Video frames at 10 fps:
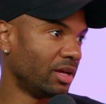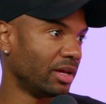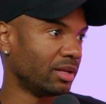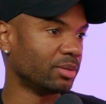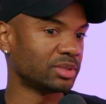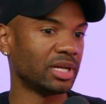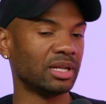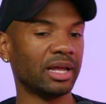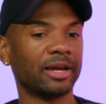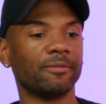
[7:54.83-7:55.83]
You know what I'm saying?
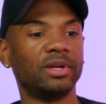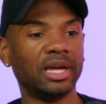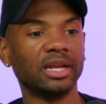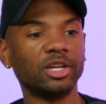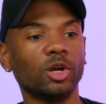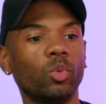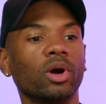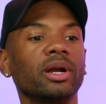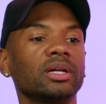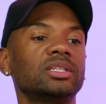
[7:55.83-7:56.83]
Like getting your
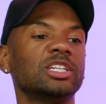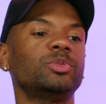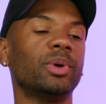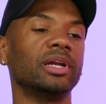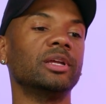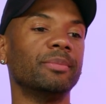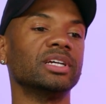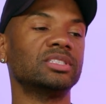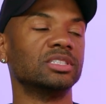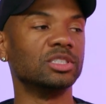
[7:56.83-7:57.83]
word out there, spreading your
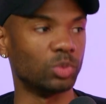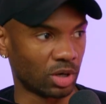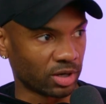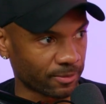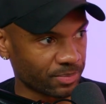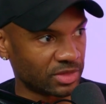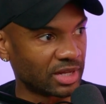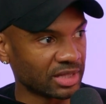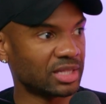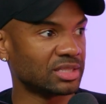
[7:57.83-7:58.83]
message is work.
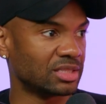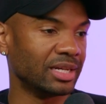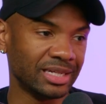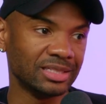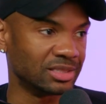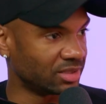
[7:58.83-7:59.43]
Nothing's easy.